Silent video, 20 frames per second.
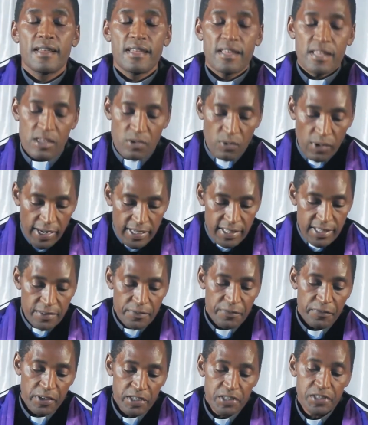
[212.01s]
He worked
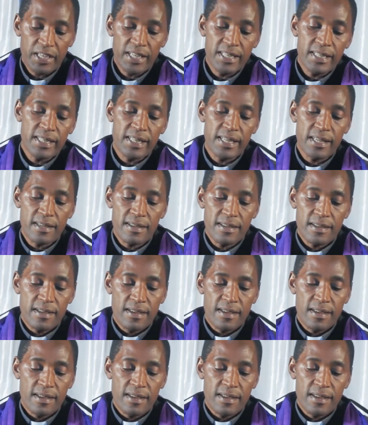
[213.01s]
efficiently